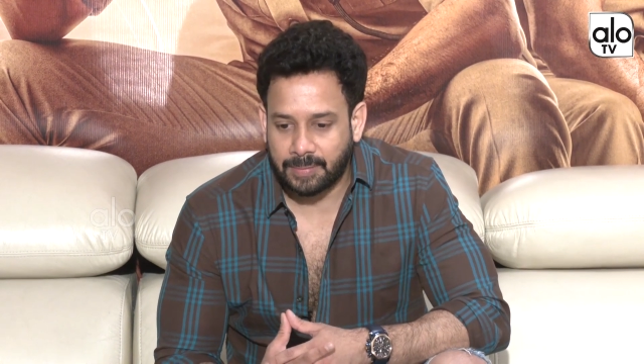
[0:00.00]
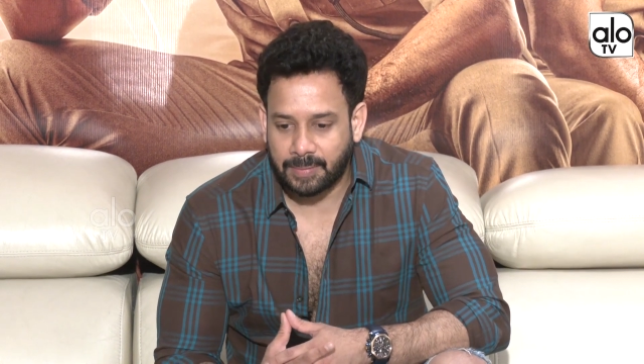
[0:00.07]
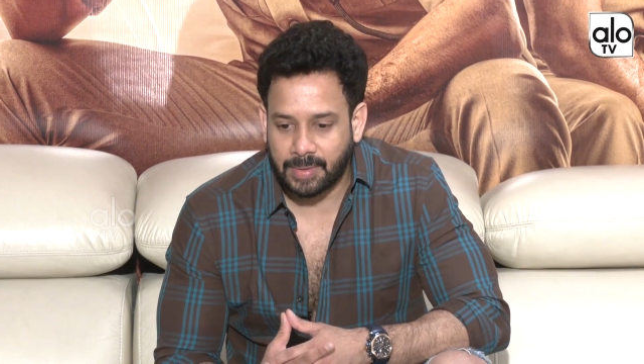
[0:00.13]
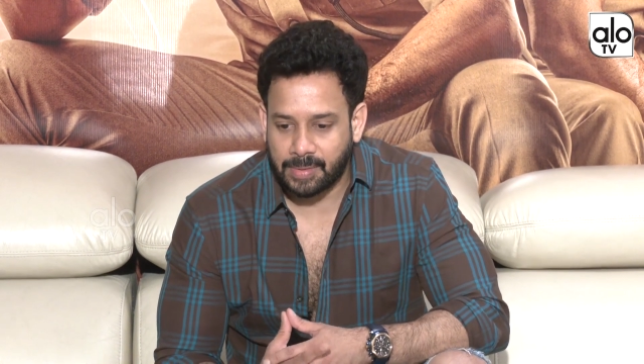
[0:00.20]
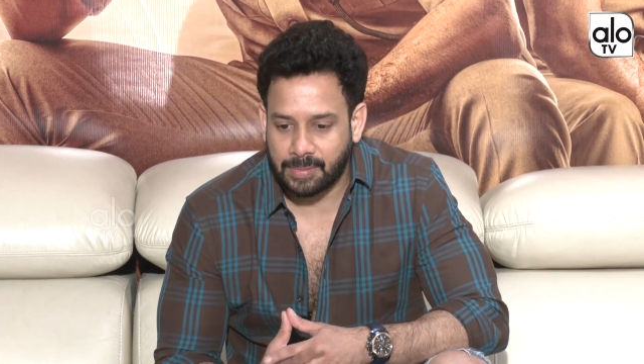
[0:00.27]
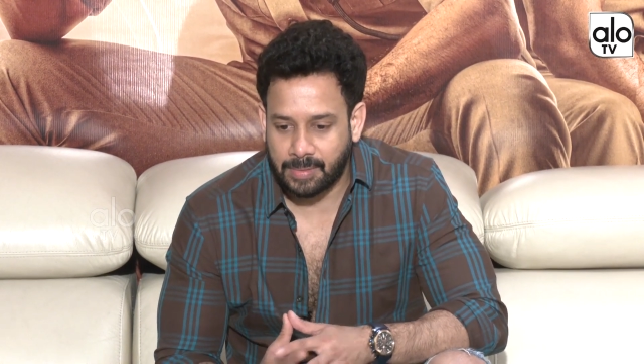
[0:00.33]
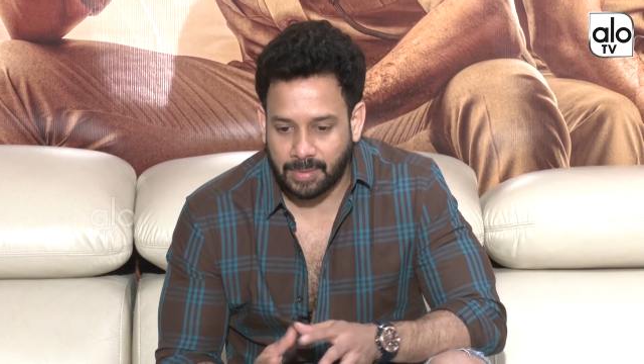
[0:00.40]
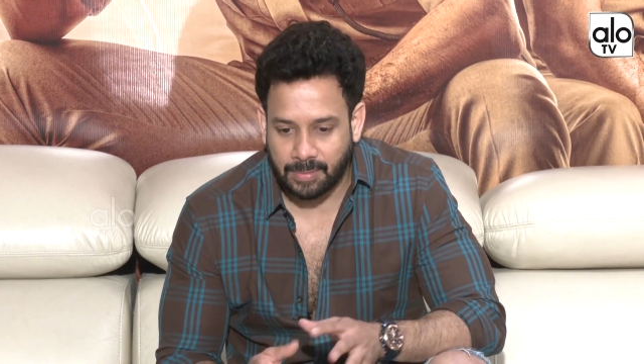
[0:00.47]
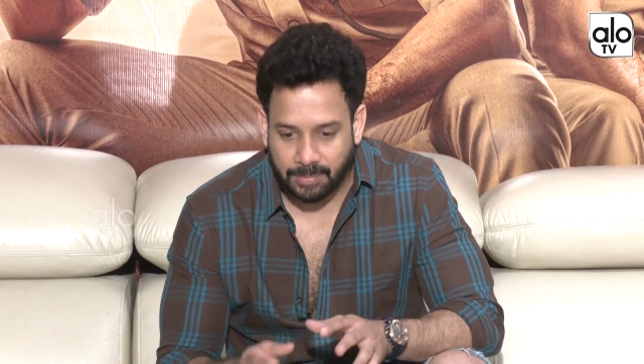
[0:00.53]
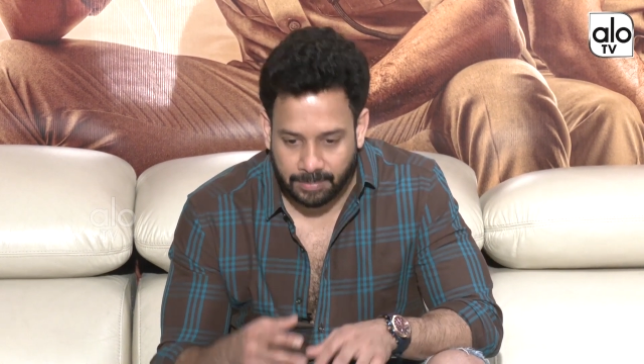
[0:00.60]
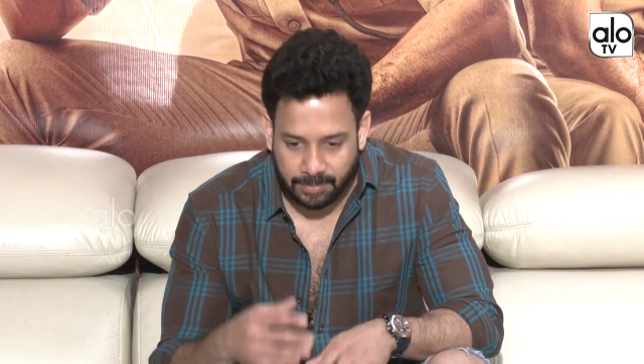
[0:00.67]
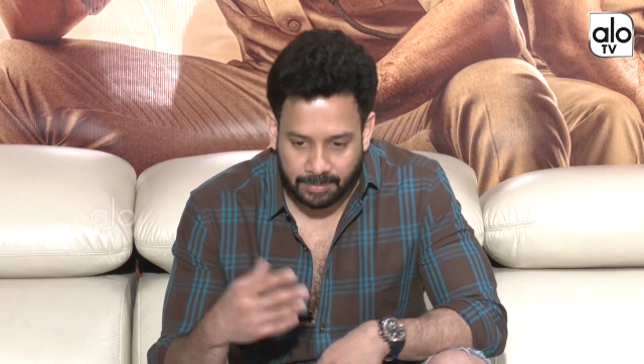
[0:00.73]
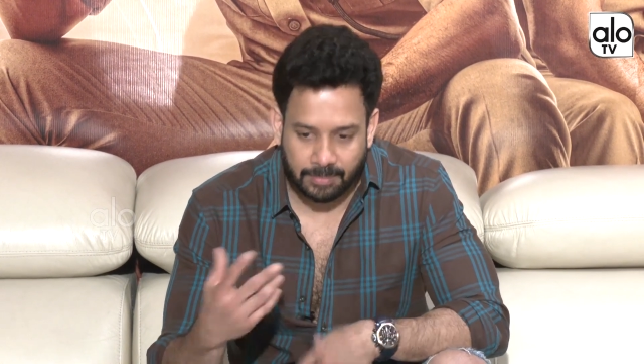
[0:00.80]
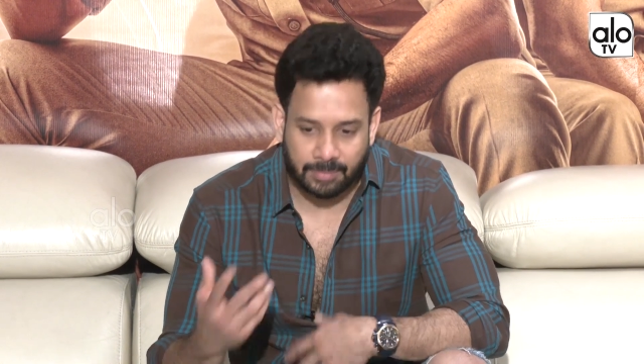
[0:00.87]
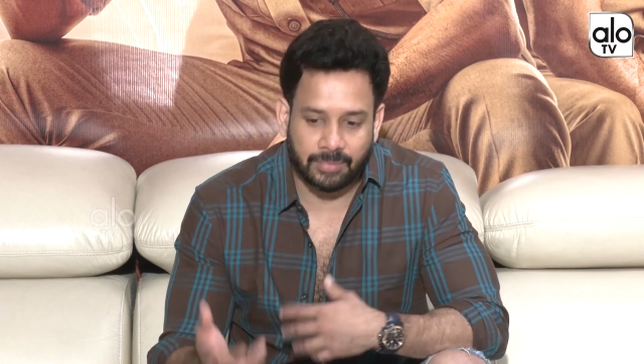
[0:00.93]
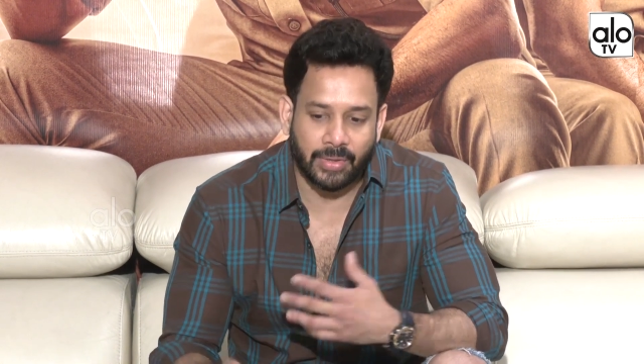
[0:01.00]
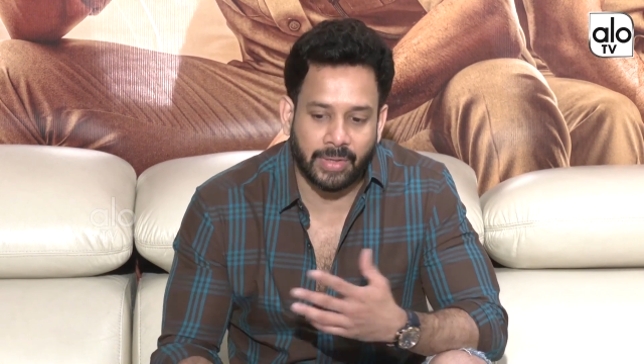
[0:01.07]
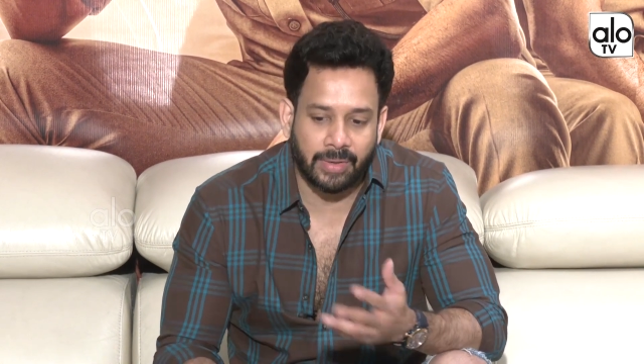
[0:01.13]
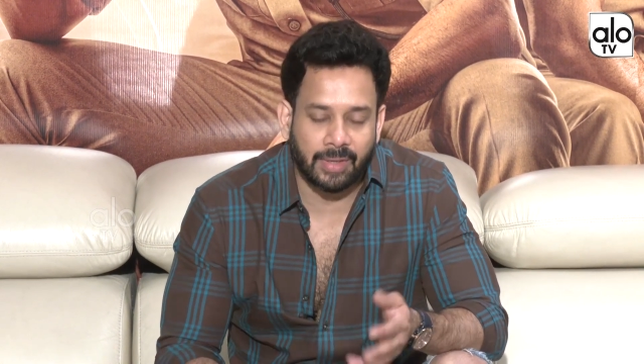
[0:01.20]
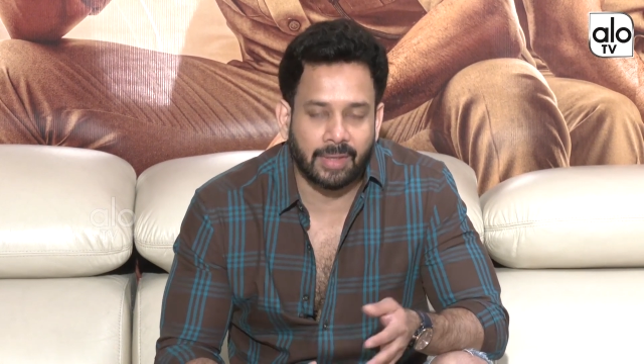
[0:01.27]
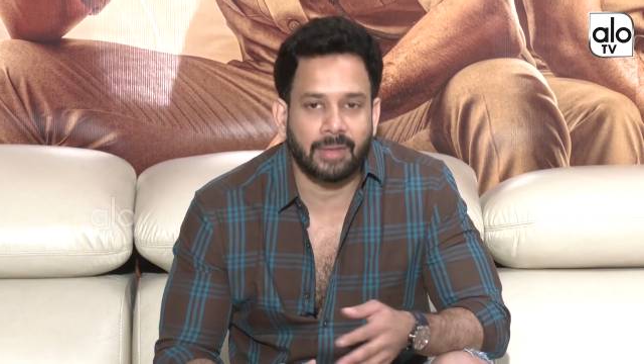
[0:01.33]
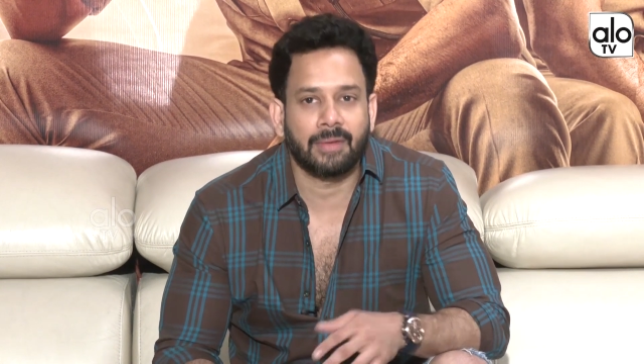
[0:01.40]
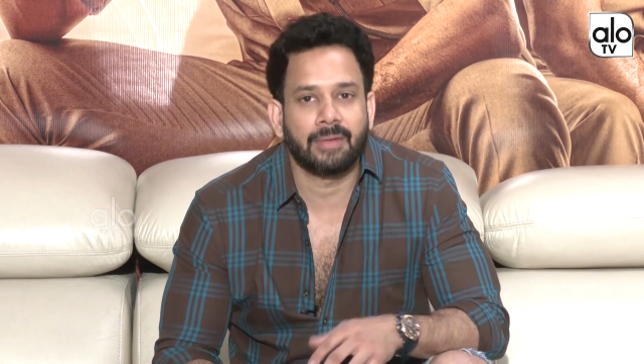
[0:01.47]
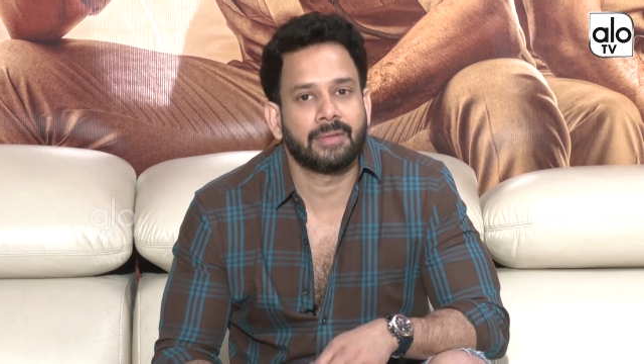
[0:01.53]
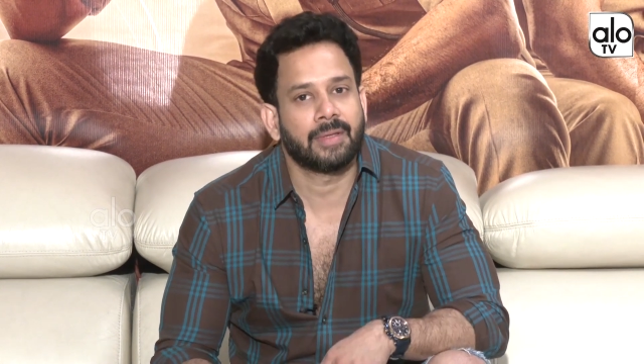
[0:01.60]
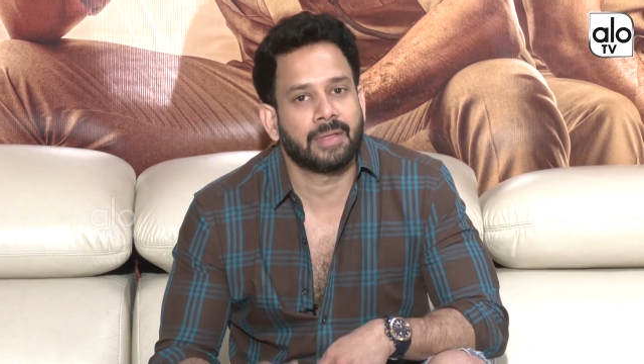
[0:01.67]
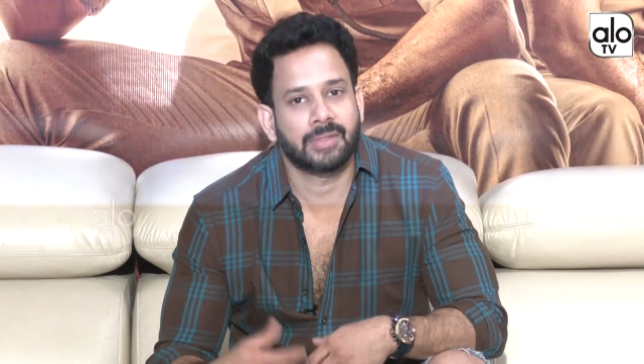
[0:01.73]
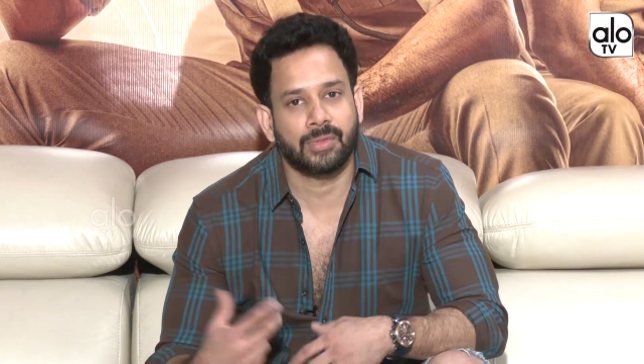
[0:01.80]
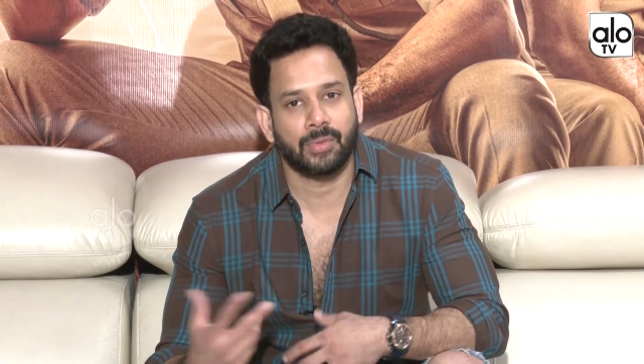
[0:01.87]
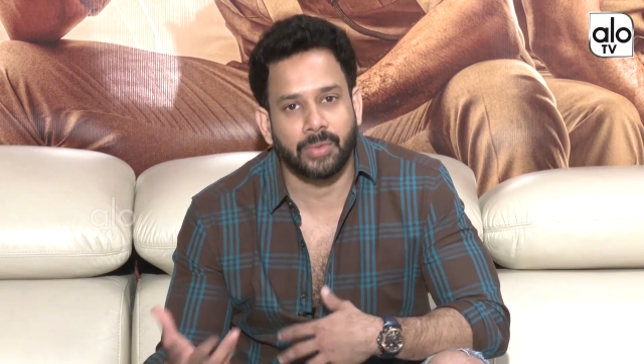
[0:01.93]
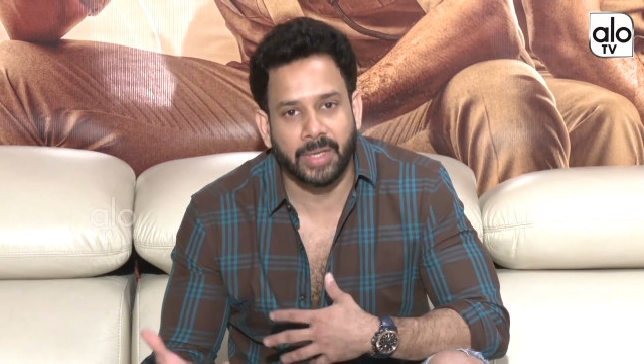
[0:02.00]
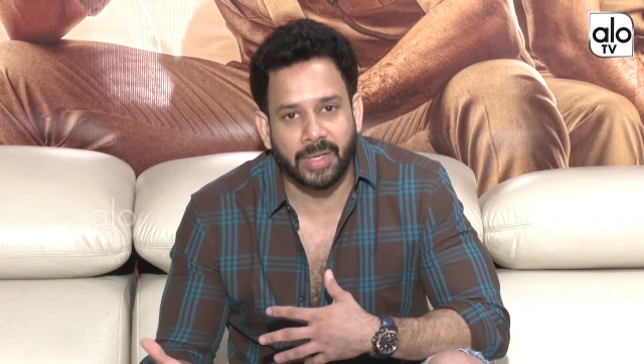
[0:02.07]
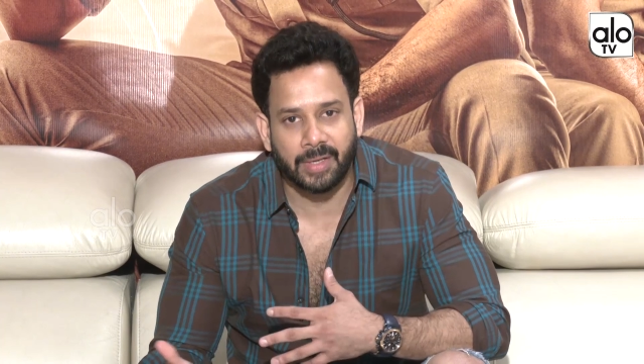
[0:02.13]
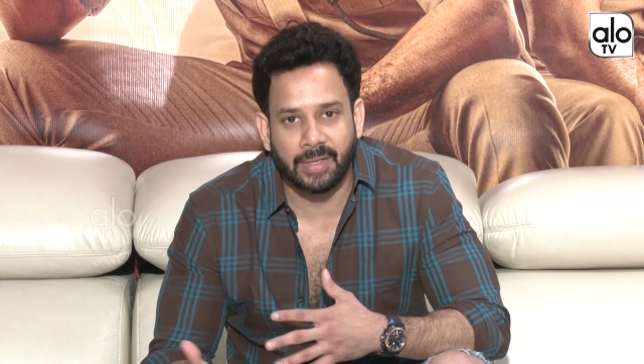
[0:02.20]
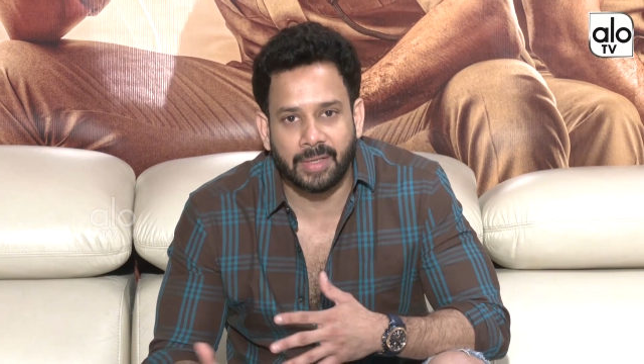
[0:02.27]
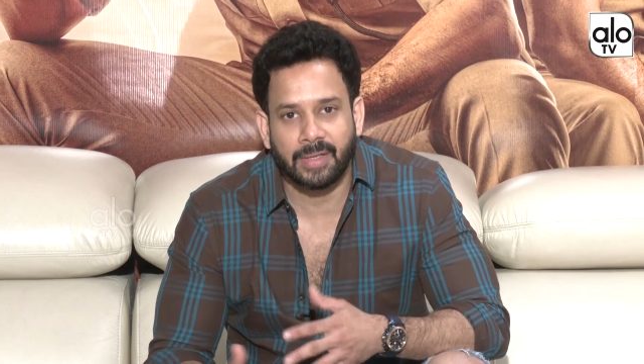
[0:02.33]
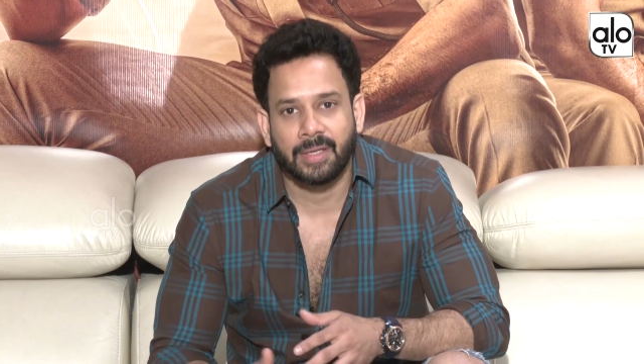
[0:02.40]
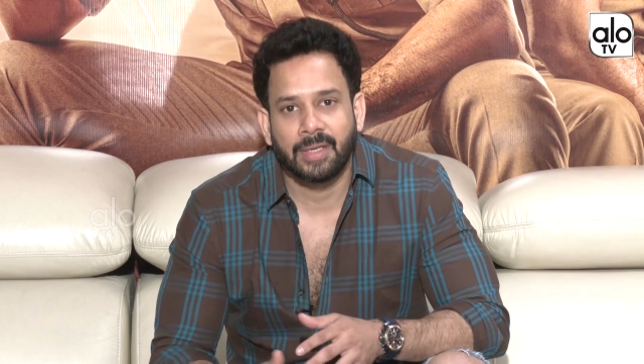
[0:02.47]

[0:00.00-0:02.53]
There are theatrical, there is OTT,